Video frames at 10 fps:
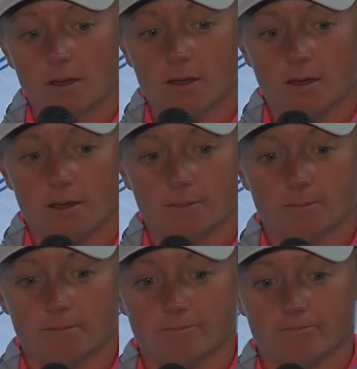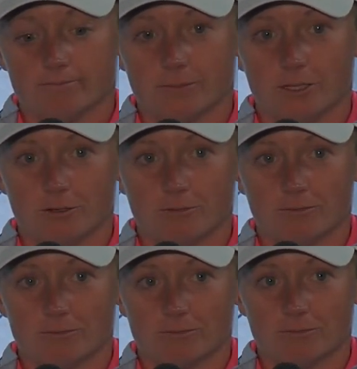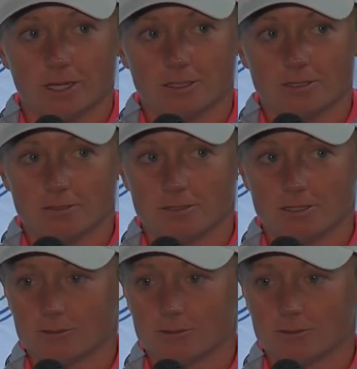you know, I still see